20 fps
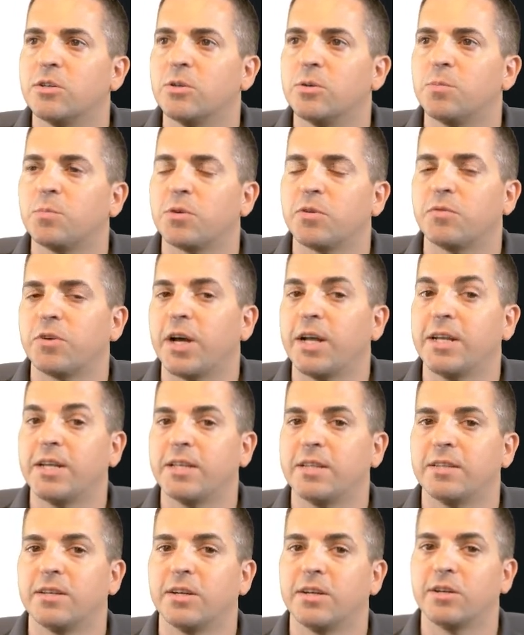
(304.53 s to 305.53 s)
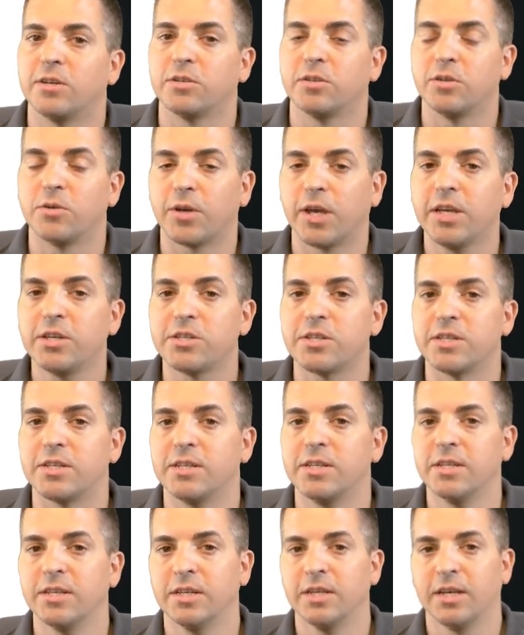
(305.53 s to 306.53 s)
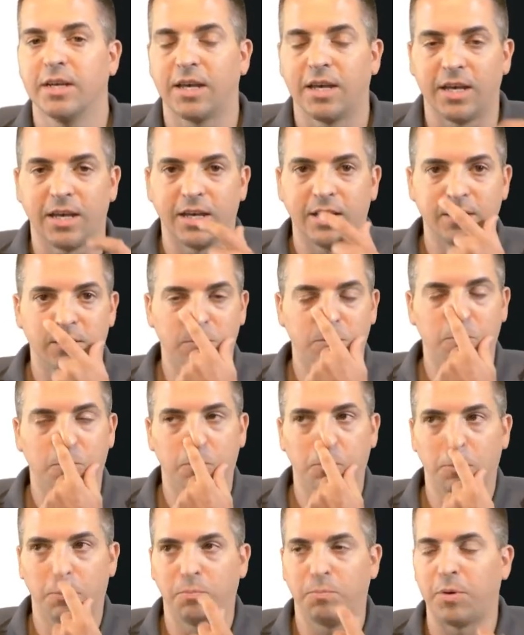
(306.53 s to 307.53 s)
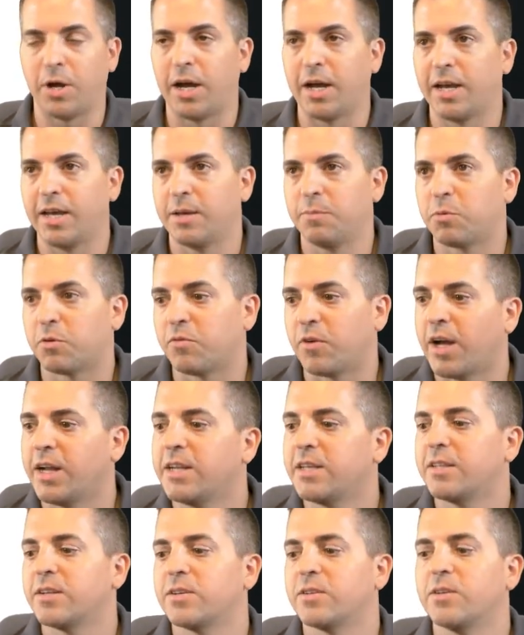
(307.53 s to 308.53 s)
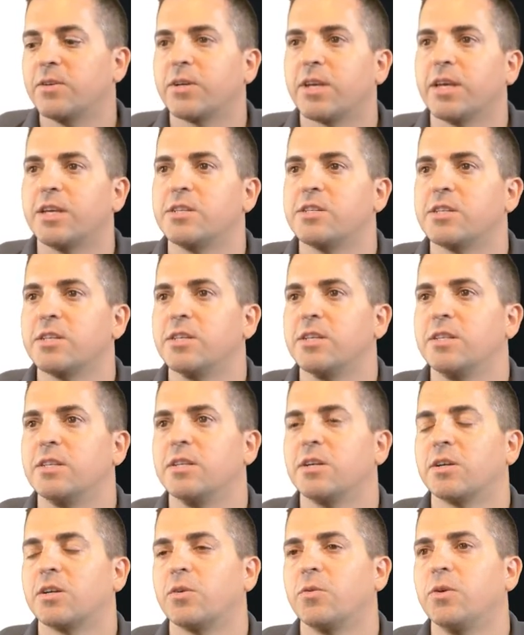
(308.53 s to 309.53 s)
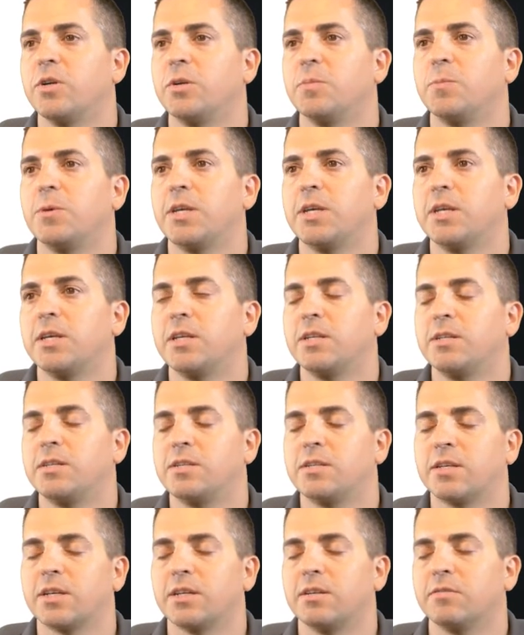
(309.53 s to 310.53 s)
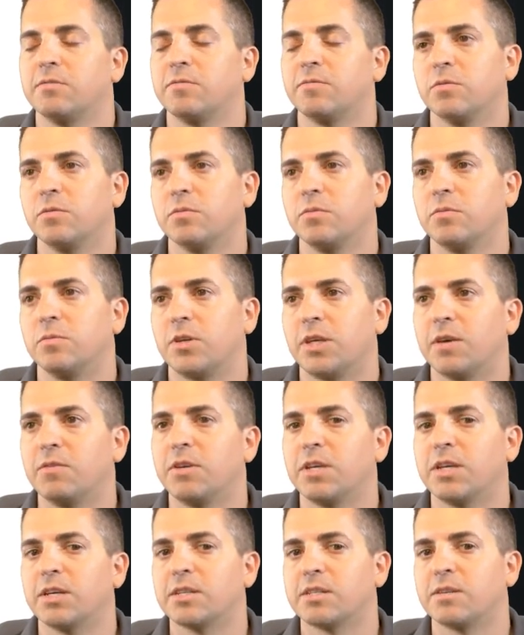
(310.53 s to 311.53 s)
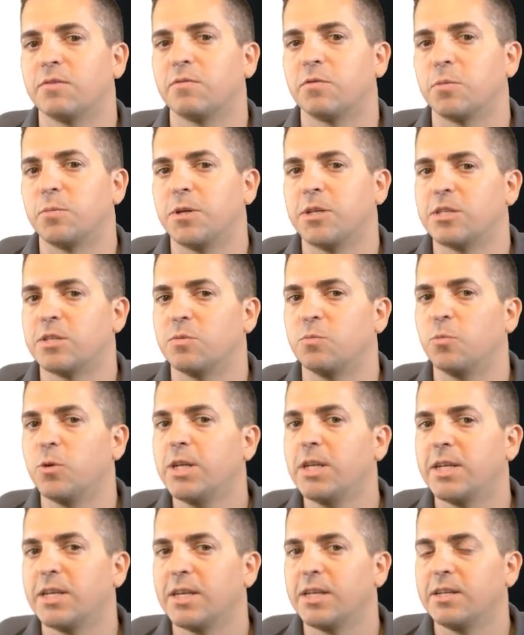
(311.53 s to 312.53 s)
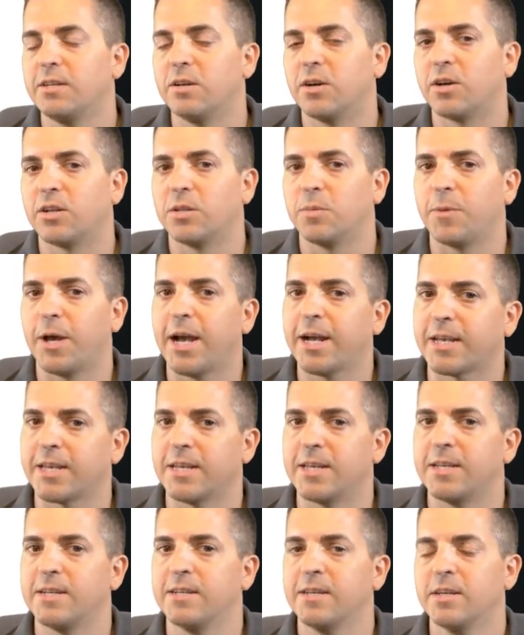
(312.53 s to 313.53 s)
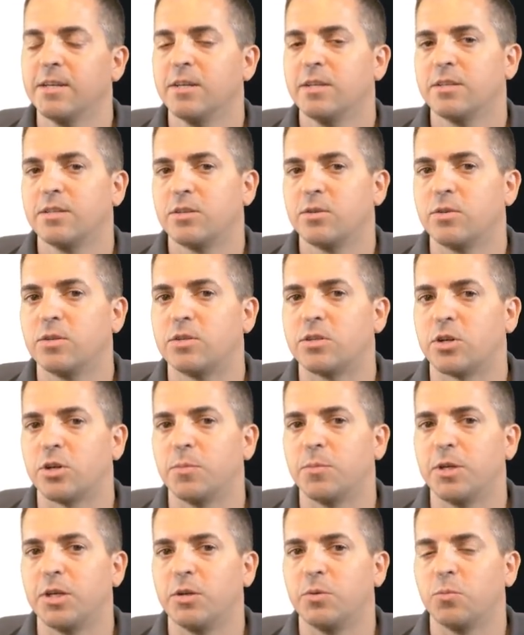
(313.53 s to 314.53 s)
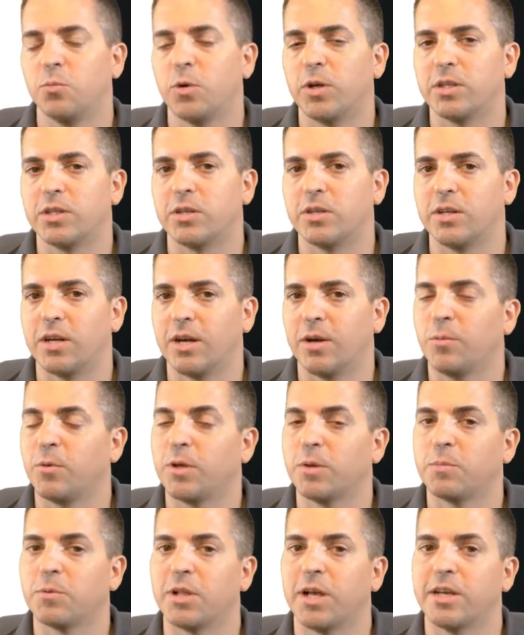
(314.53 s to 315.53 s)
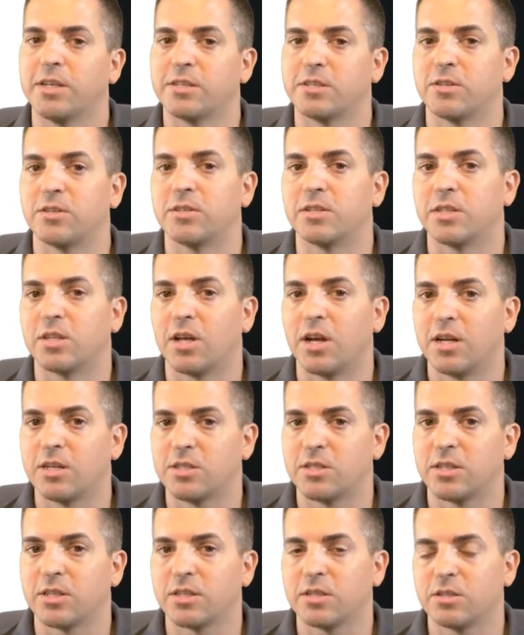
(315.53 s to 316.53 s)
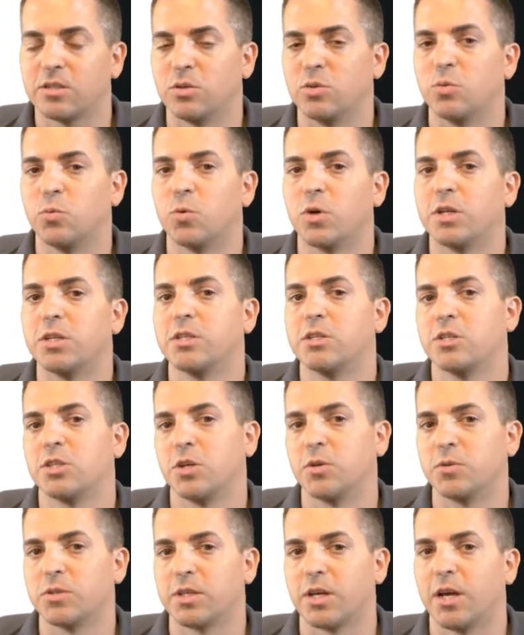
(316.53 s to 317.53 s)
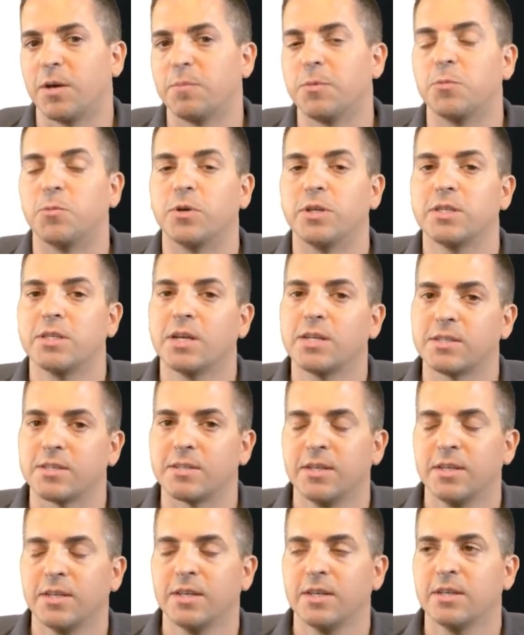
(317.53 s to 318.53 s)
providing their location. And by providing their location, they're going to be kind of giving us information we need on the back end to determine whether or not we apply certain logic to what shows up and what doesn't.